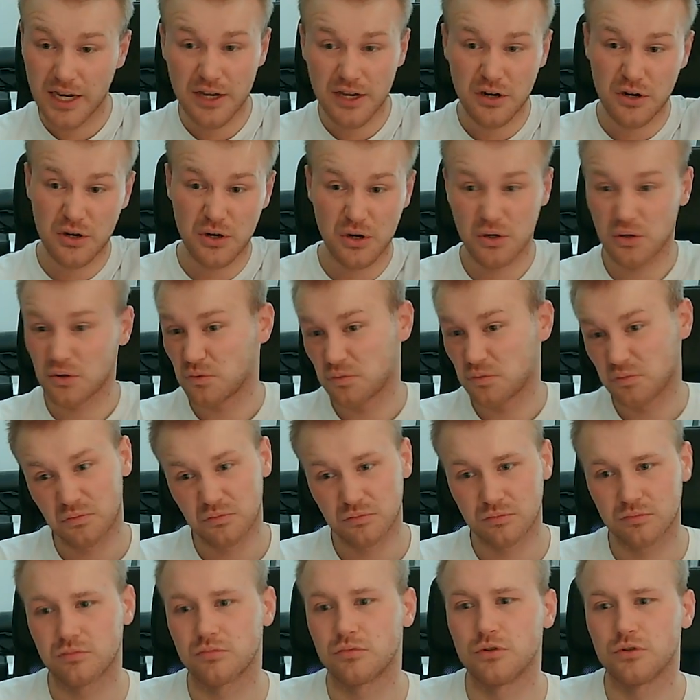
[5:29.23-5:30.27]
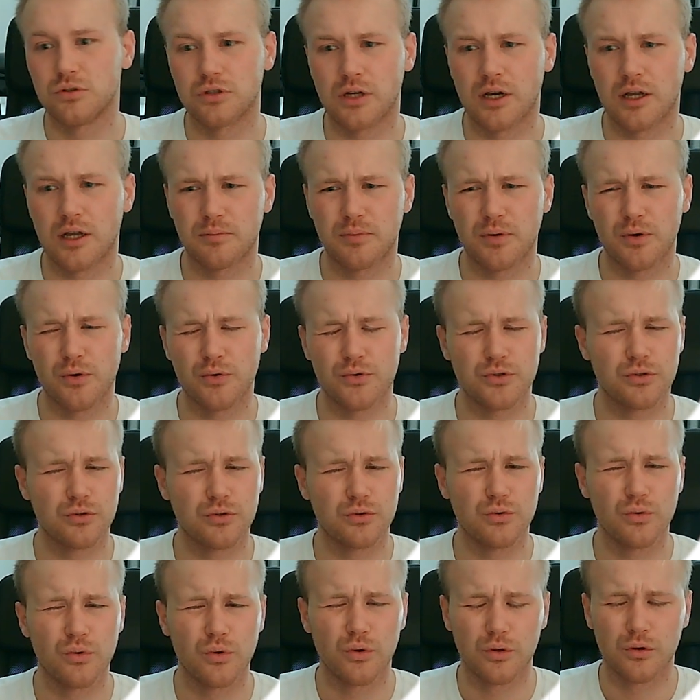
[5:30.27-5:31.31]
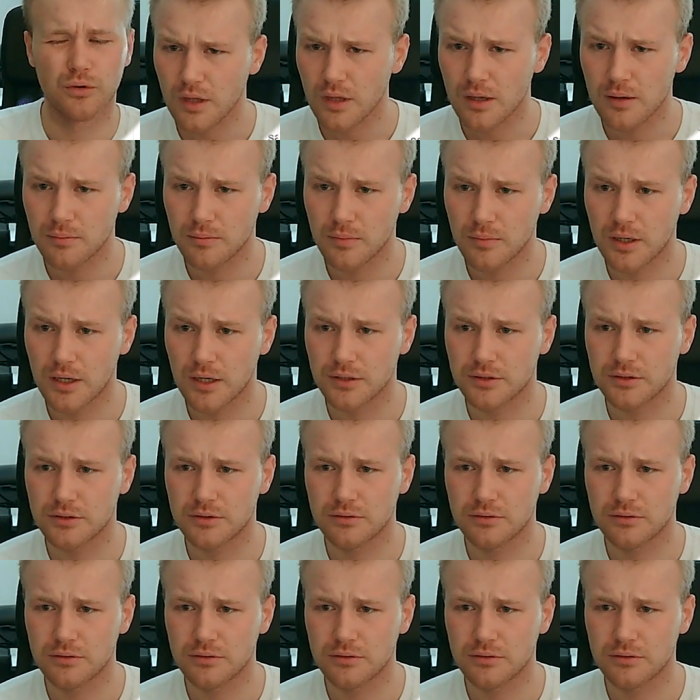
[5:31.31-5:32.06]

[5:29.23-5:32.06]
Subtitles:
I don't know, you can't post on Google, but